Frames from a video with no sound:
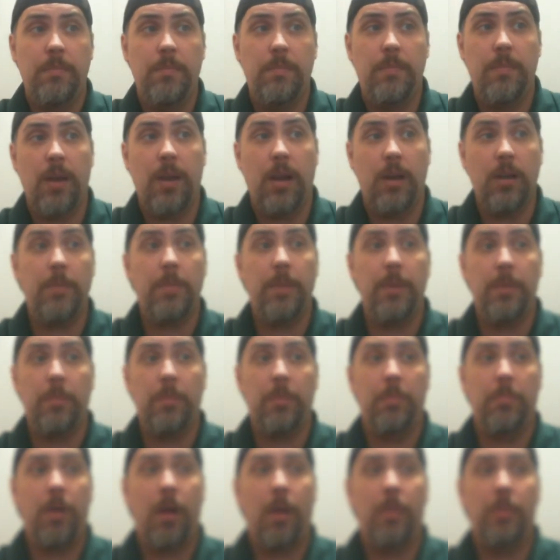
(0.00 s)
Younger
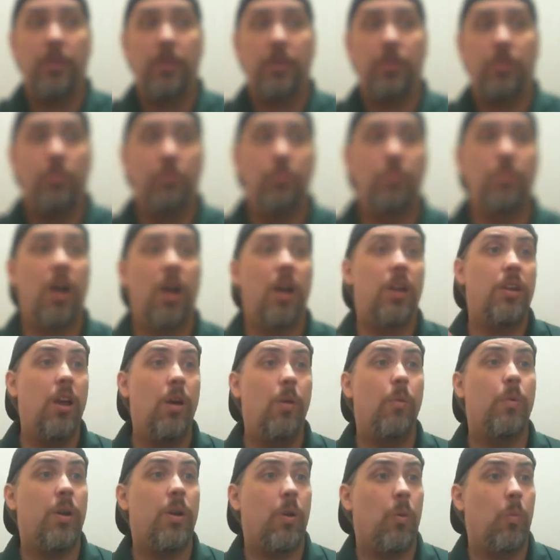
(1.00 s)
people probably do not
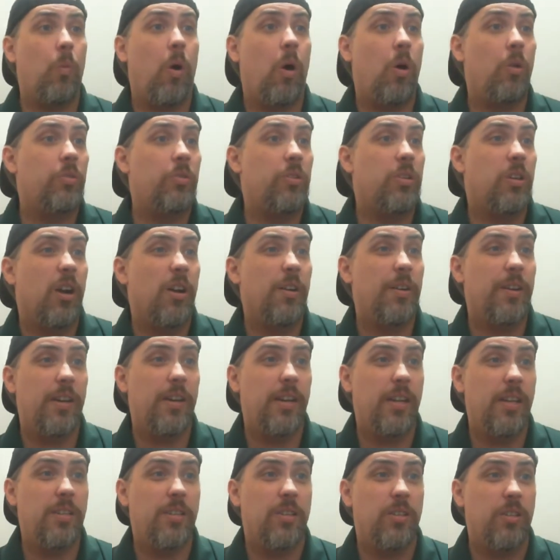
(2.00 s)
know what a walled garden
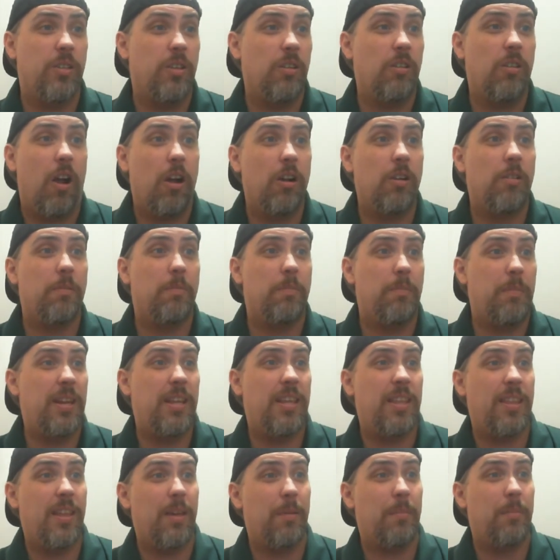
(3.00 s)
is, because there aren't
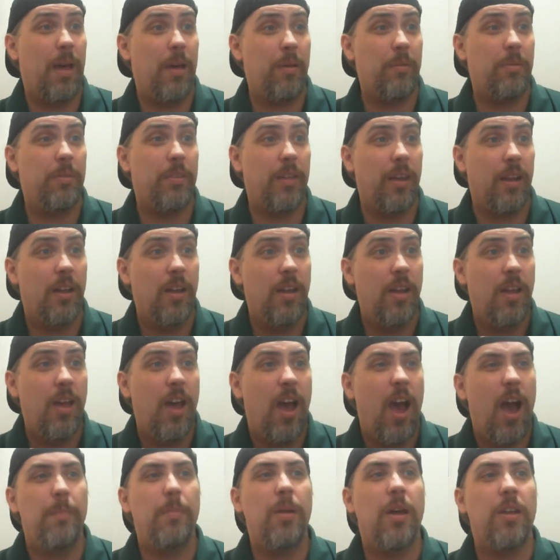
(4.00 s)
many of them out there.
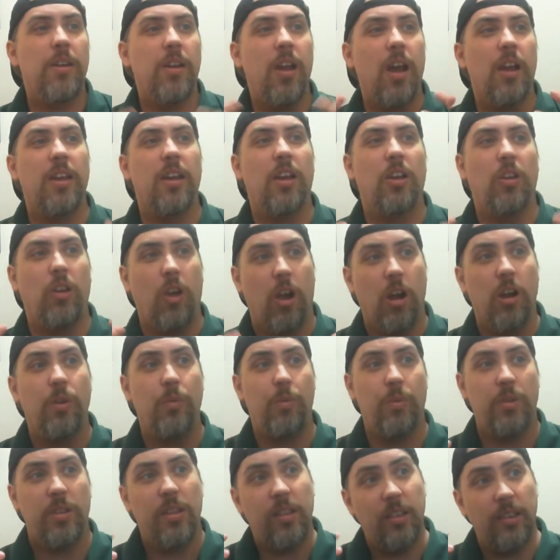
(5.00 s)
I'm not talking a
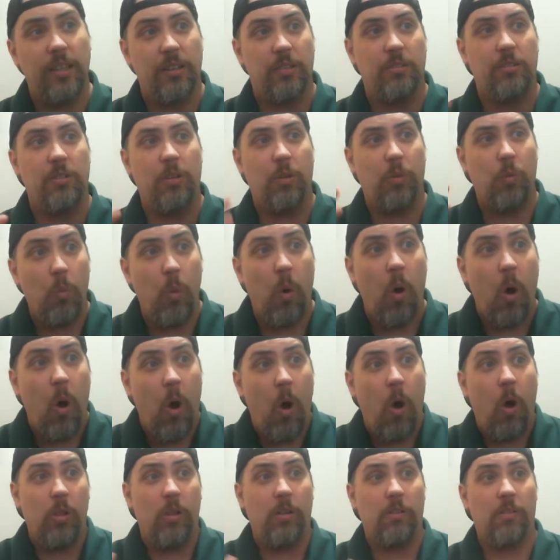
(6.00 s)
garden with a literal
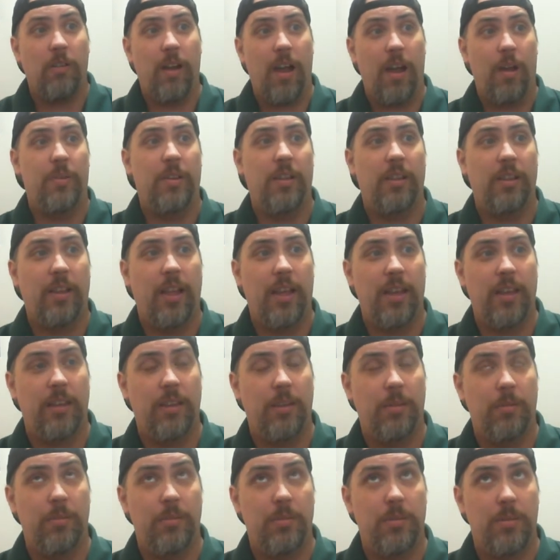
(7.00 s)
wall around it, like
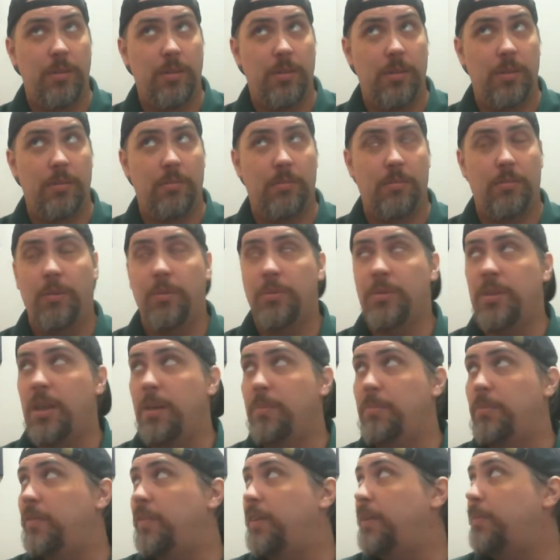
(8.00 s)
what was
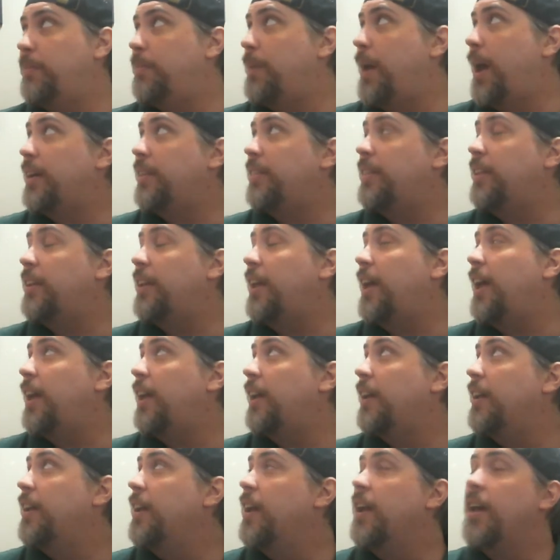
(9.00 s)
that movie back in the day?
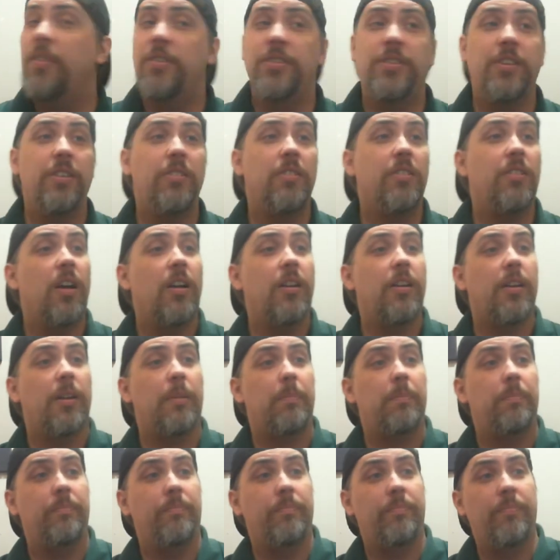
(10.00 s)
The Secret Garden.
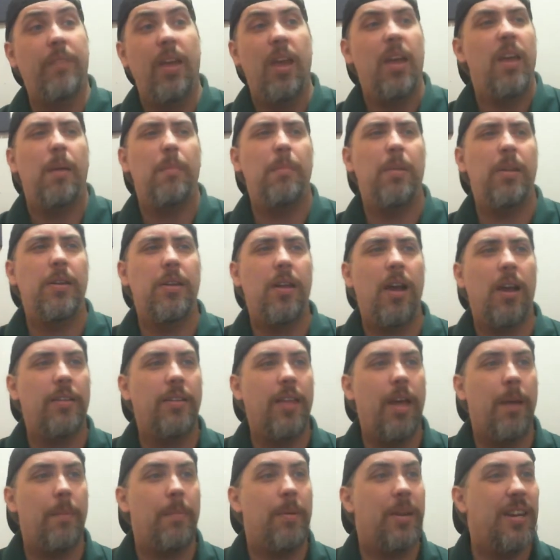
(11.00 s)
I'm not talking
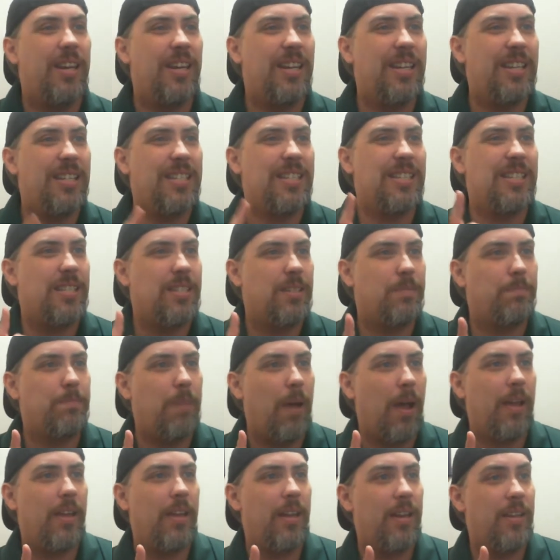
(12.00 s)
that, but it is
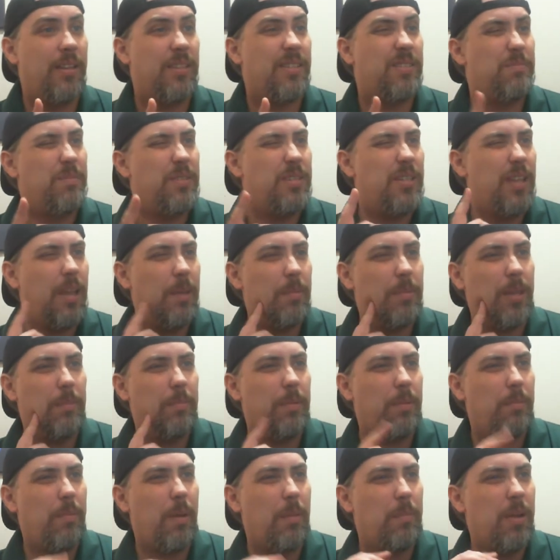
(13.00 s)
it is the same thing,
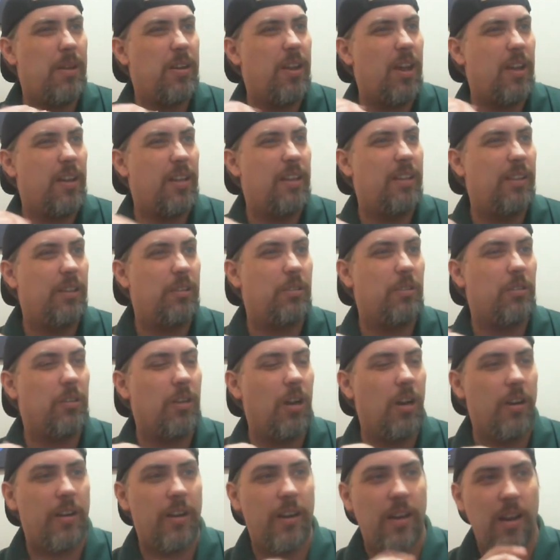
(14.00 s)
but I'm not talking a literal
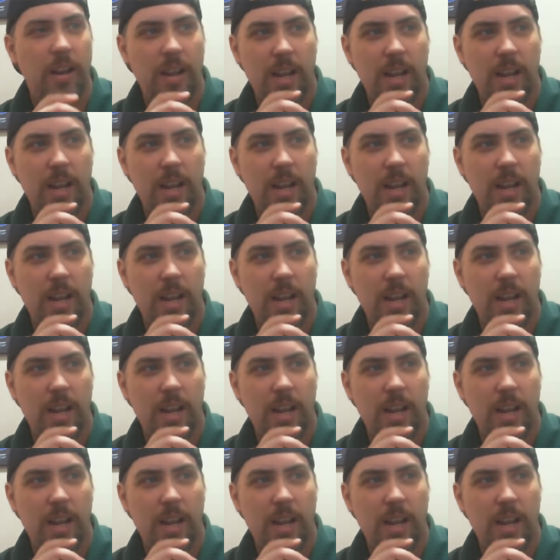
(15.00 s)
garden.